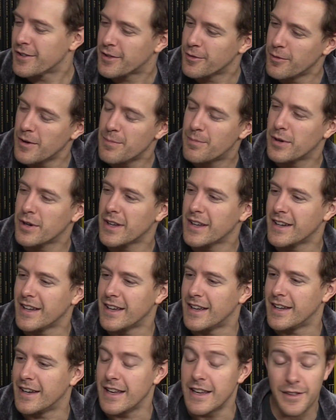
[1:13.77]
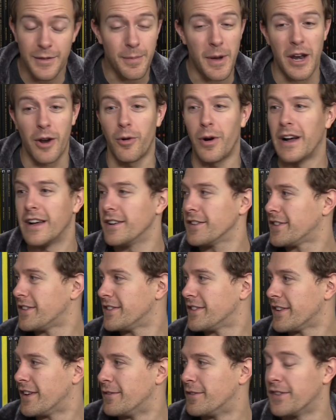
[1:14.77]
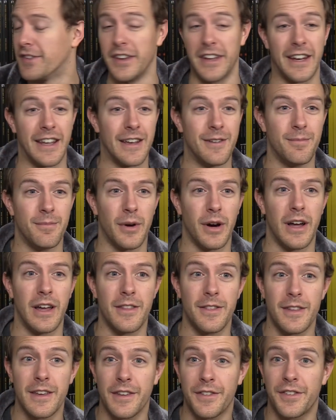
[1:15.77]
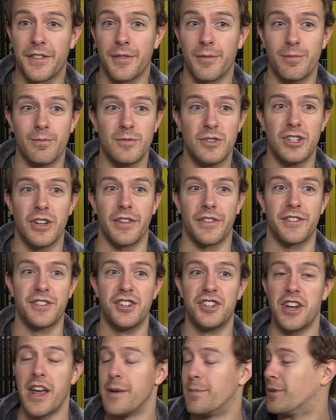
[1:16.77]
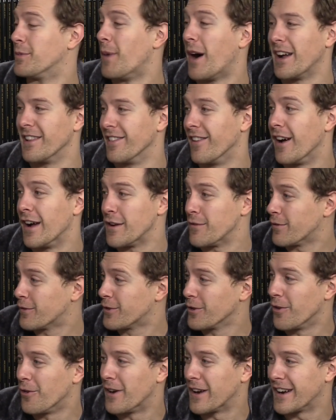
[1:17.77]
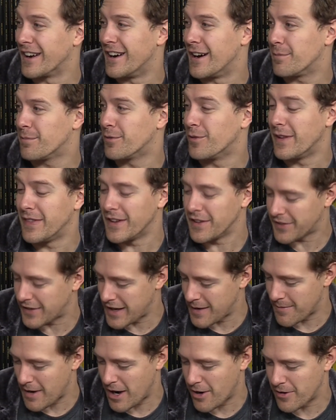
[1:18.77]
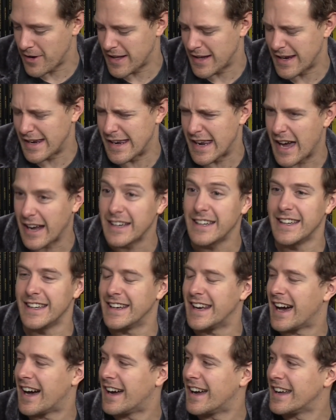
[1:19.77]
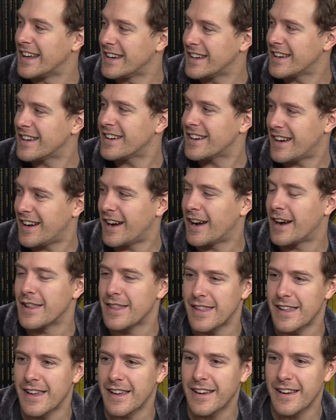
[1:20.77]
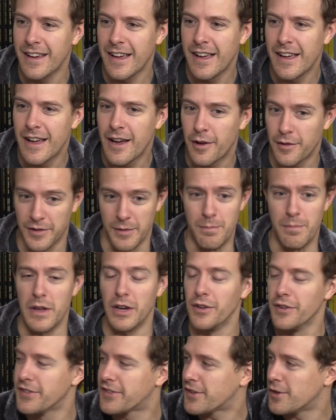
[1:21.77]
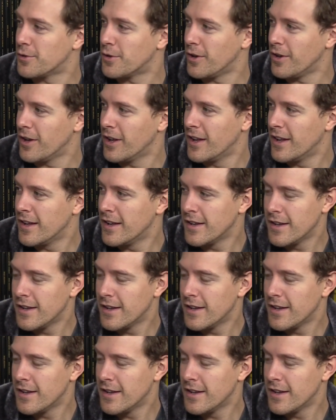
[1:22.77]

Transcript: So we put it in. It's been a while since I've seen it, mm-hmm. but this just shaped my life growing up when this came out in 99. Yeah. I think. I was in middle school.